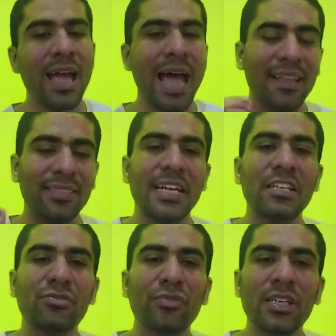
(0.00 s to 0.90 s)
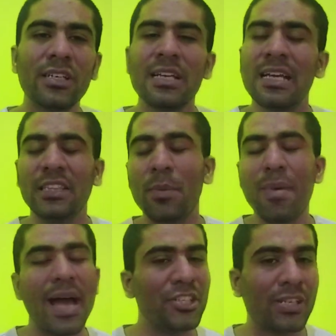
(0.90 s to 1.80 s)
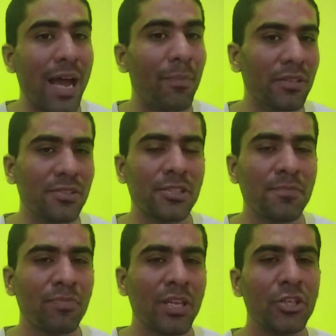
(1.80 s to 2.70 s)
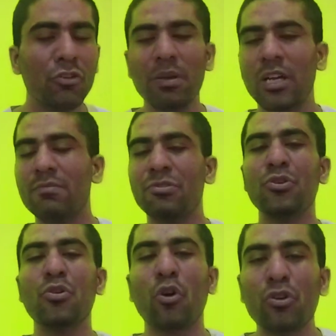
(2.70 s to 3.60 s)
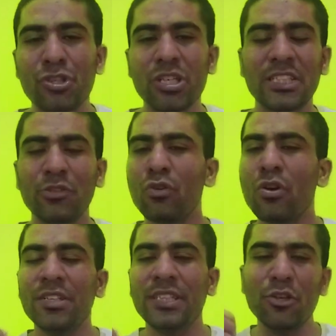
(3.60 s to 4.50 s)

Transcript: And that is where the magic happens. You become so conscious that